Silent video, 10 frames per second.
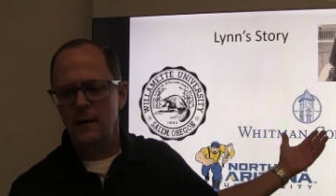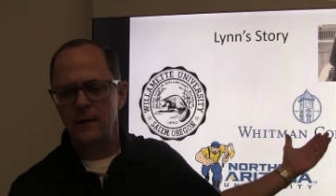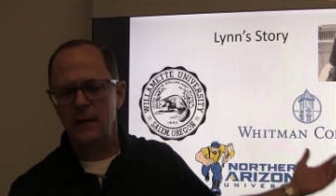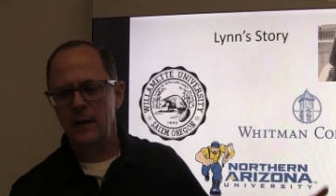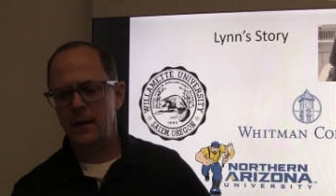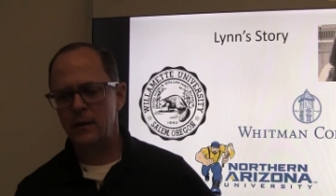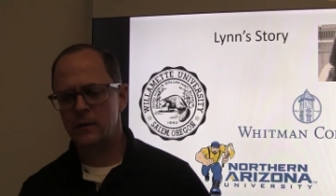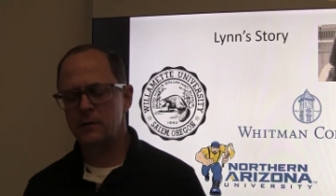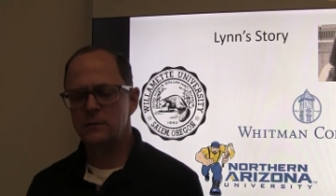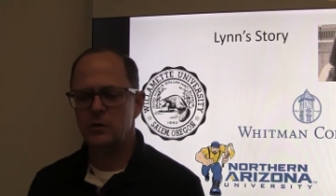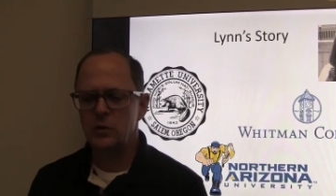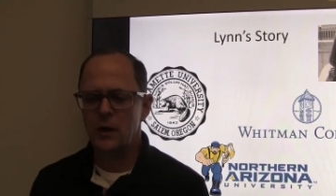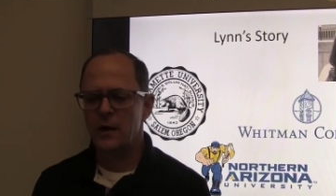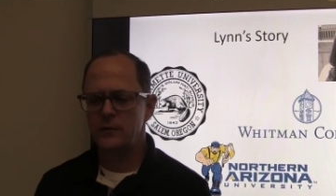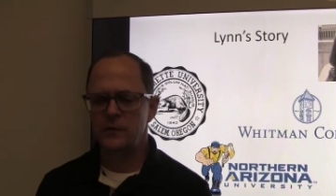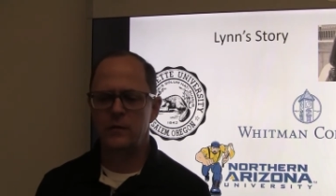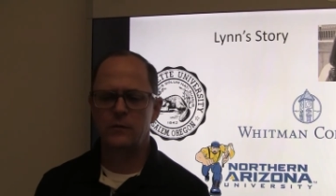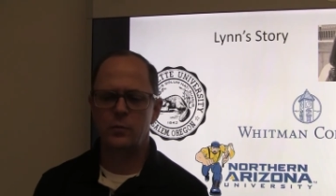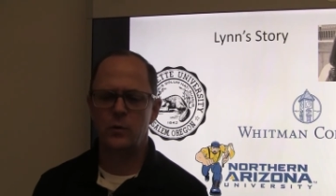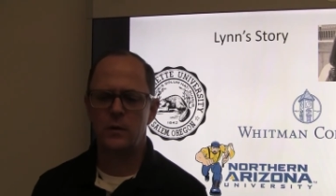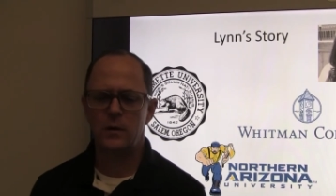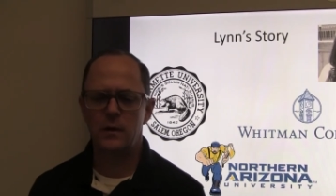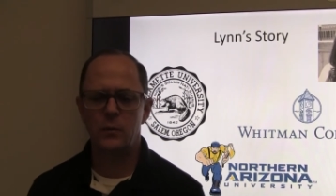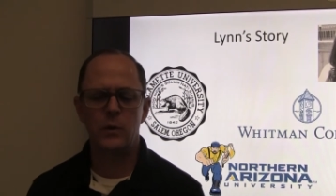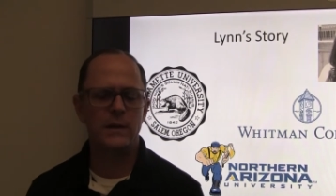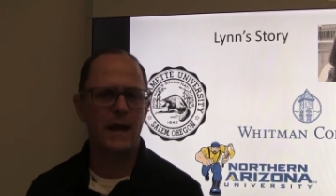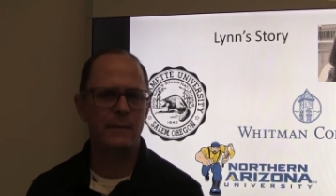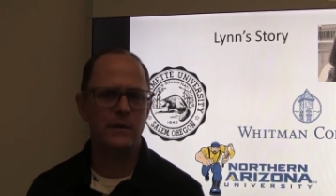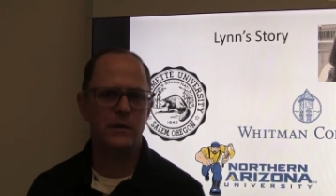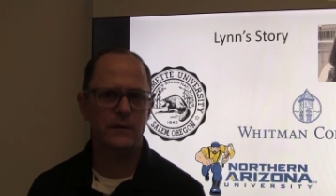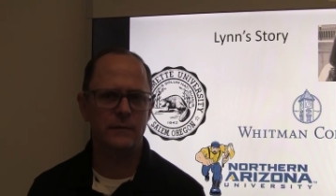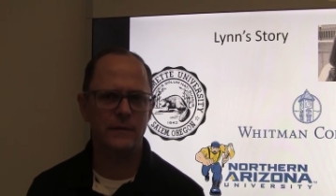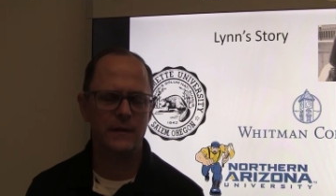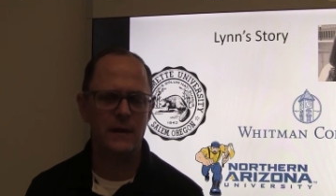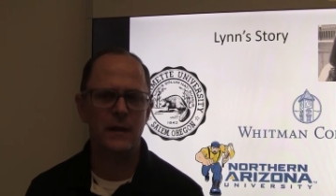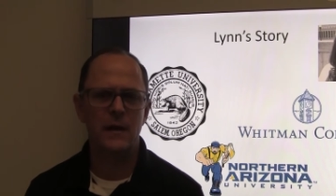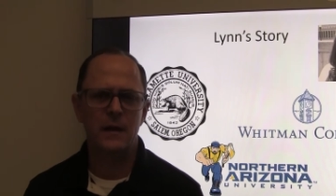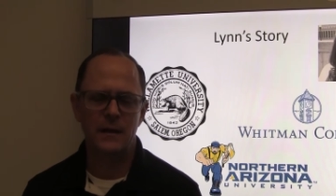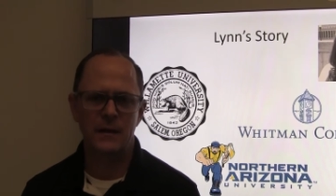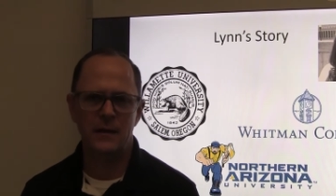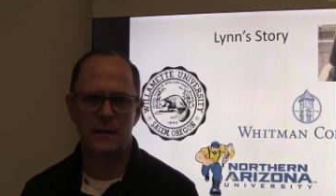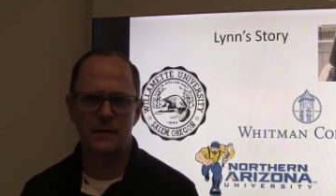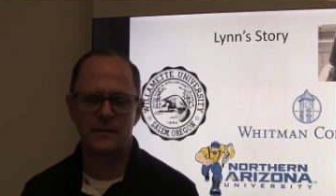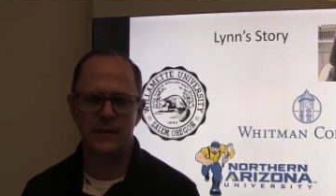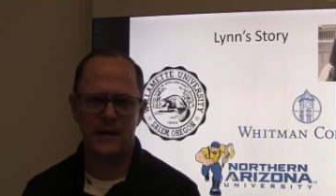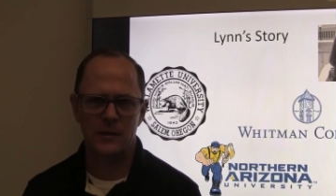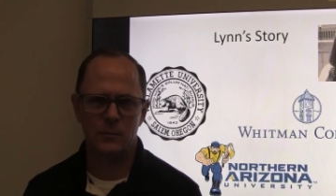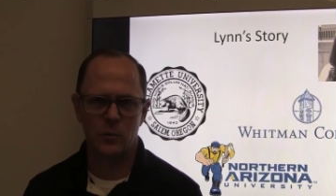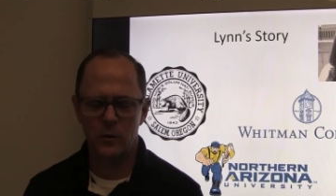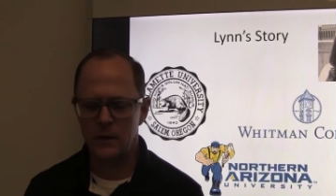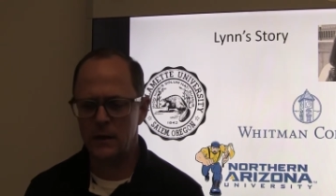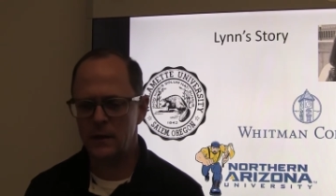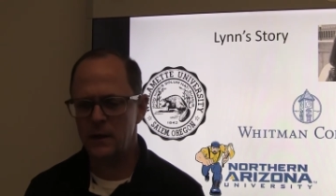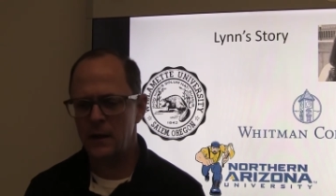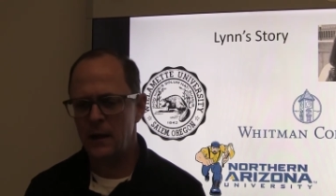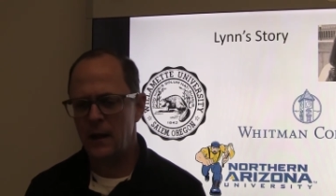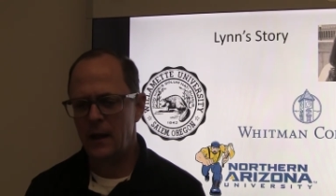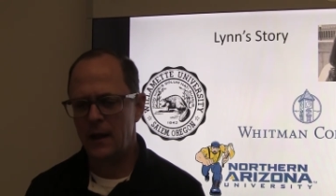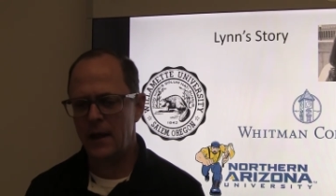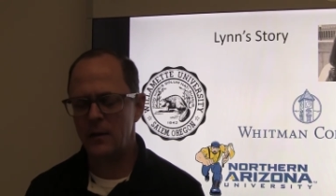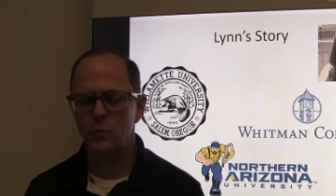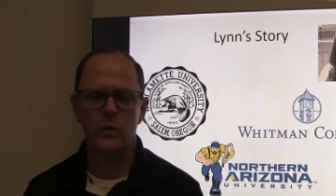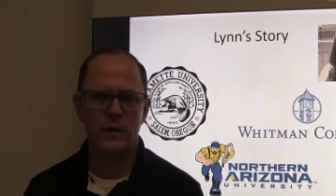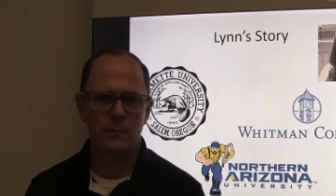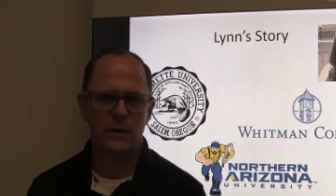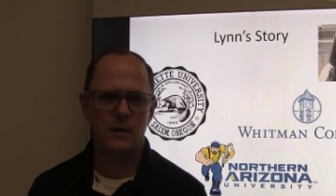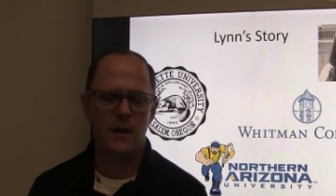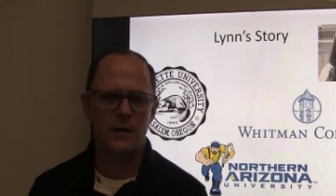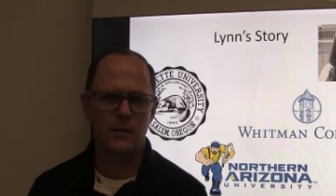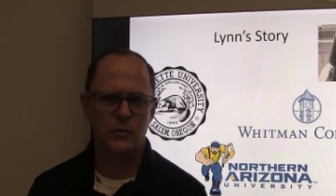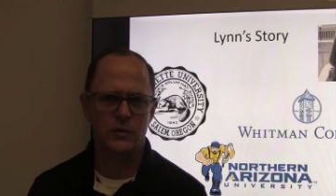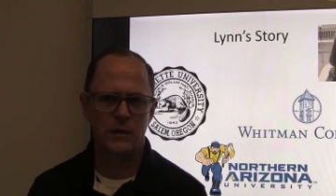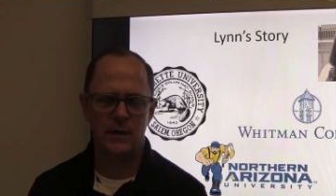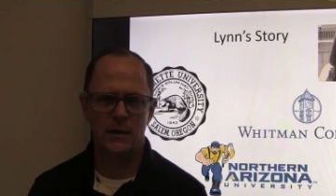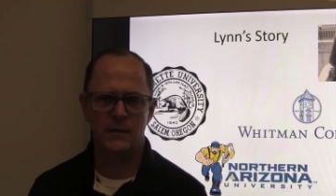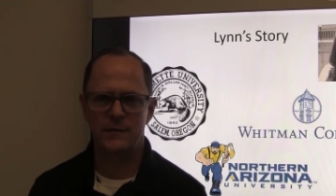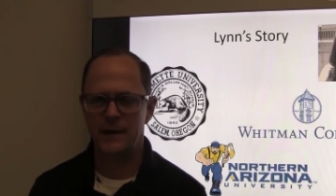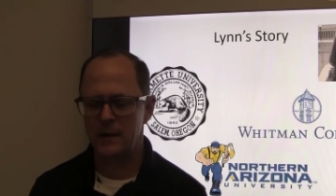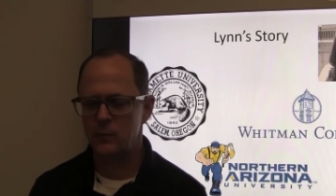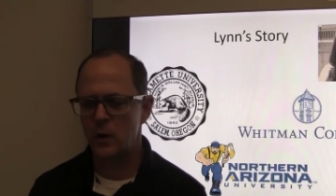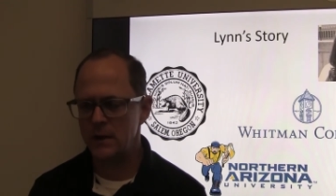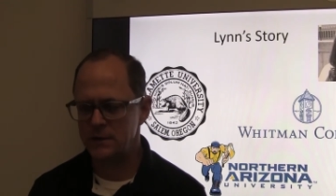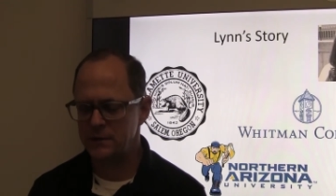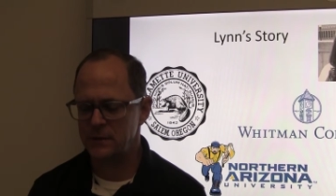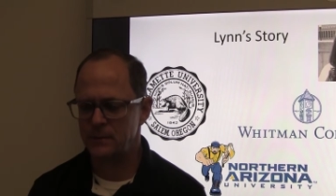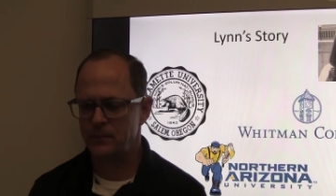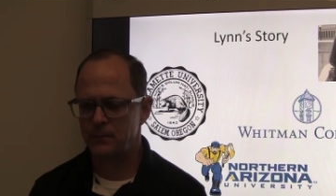The other 2 colleges were Willamette University in Salem, Oregon, and Whitman College in the state of Washington.